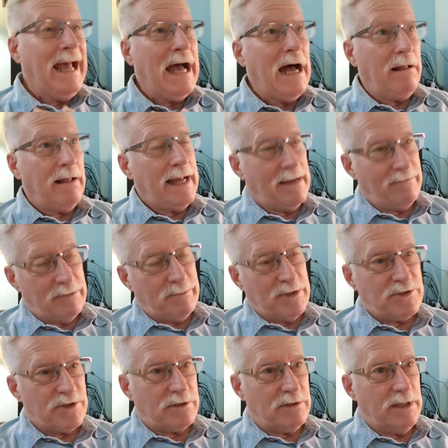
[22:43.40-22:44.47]
I'll have a
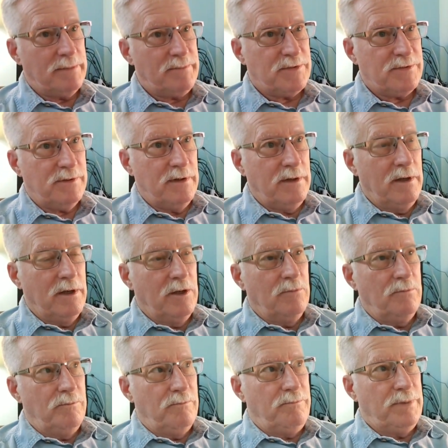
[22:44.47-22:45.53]
bunch of clips,
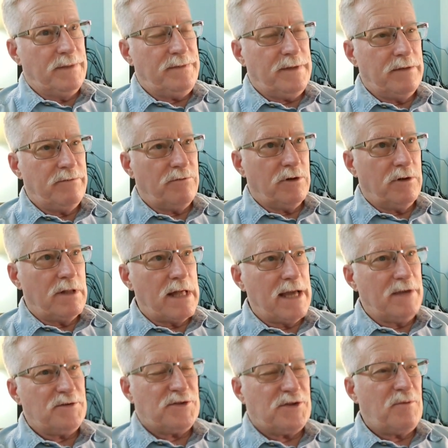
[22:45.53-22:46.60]
but then
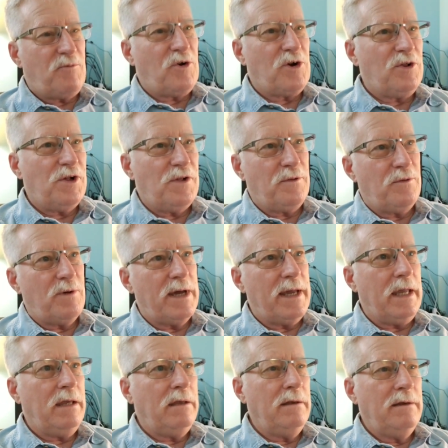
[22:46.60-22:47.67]
realize somewhere along the
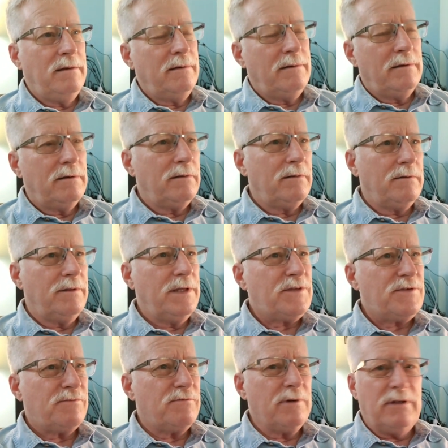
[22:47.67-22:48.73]
way,
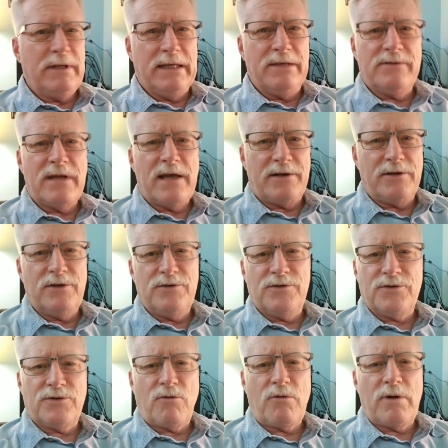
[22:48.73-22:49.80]
this really is not a good
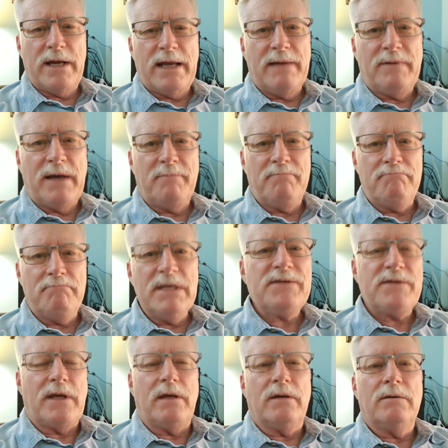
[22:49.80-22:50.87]
story. I'm
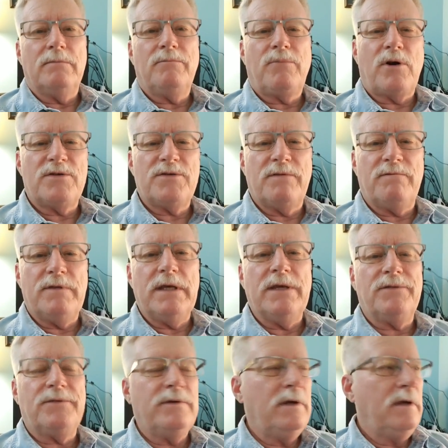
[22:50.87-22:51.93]
missing parts of
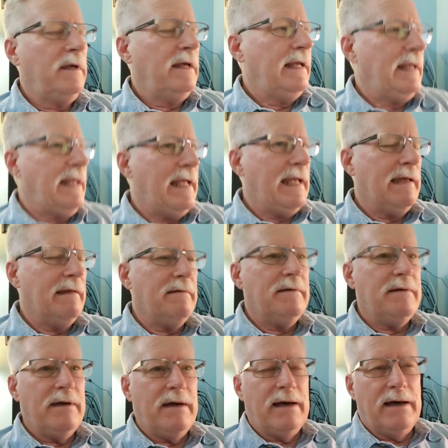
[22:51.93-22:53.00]
this.
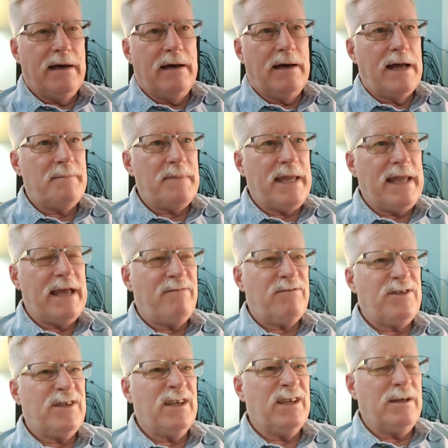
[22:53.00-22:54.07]
And I may
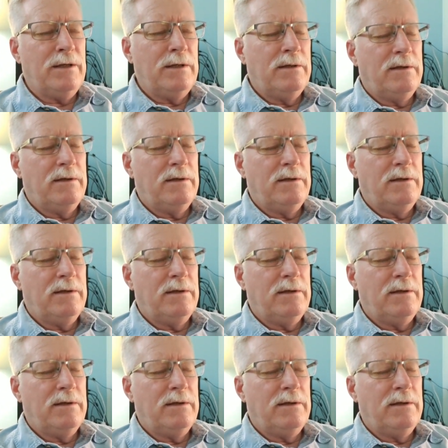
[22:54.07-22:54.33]
have to